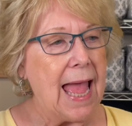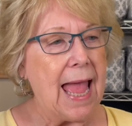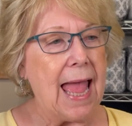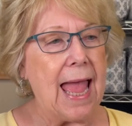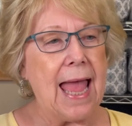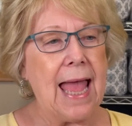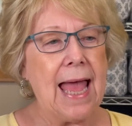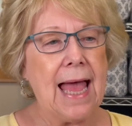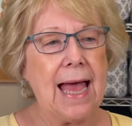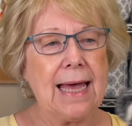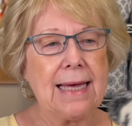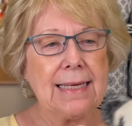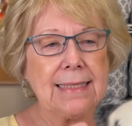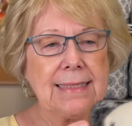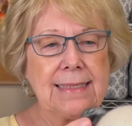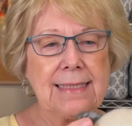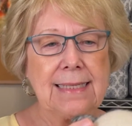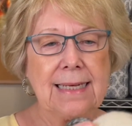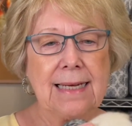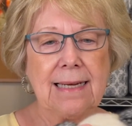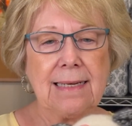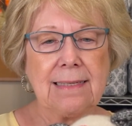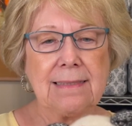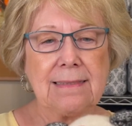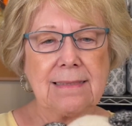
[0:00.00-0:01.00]
and
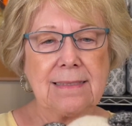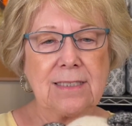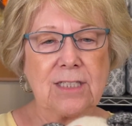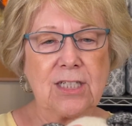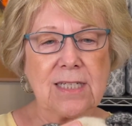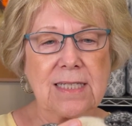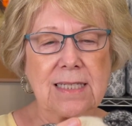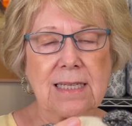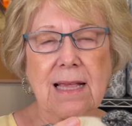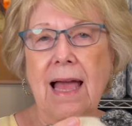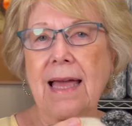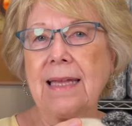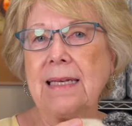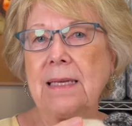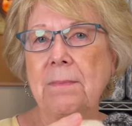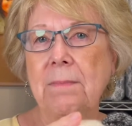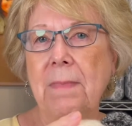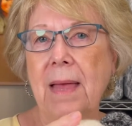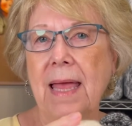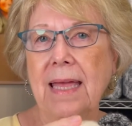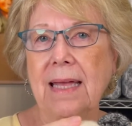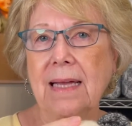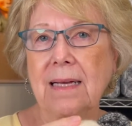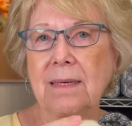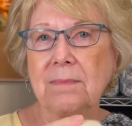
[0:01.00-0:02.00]
just kind of
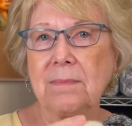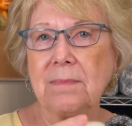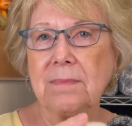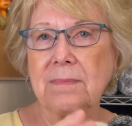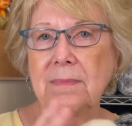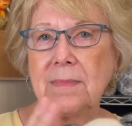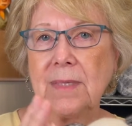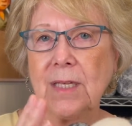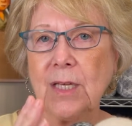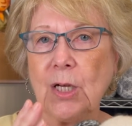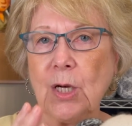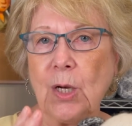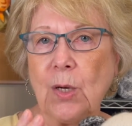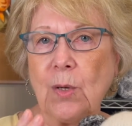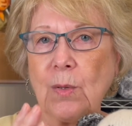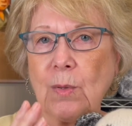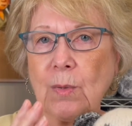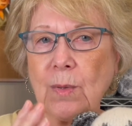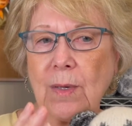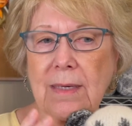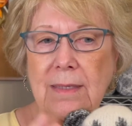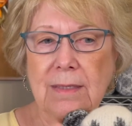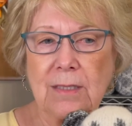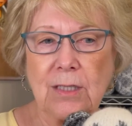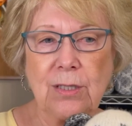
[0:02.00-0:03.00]
make them, you
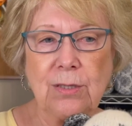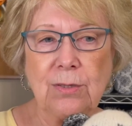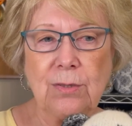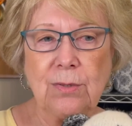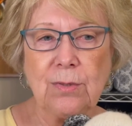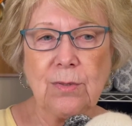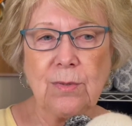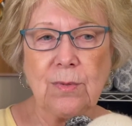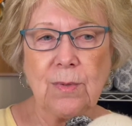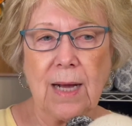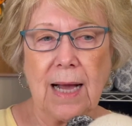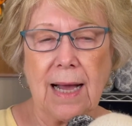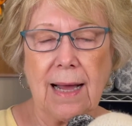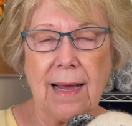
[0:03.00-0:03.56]
know, to